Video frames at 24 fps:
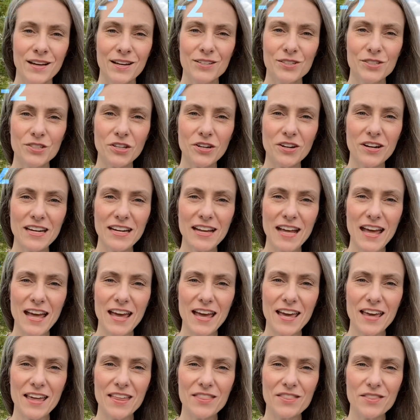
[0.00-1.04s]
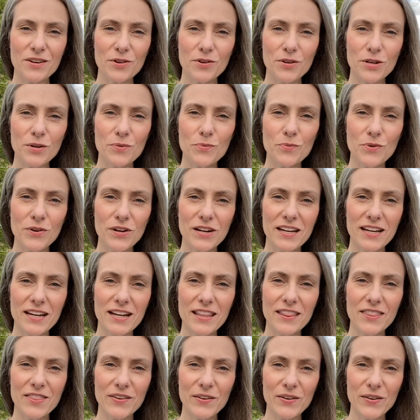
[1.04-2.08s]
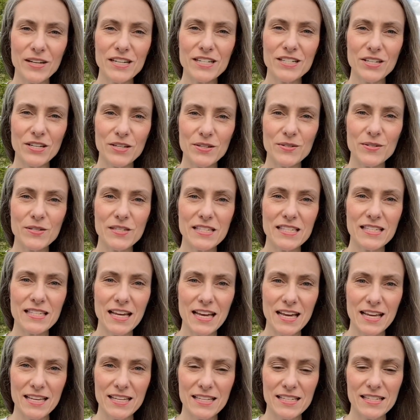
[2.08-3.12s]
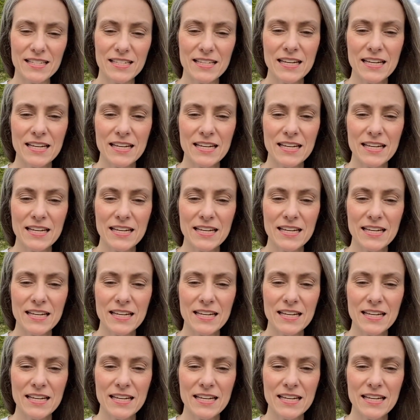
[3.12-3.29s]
John 8 31 and 32 says,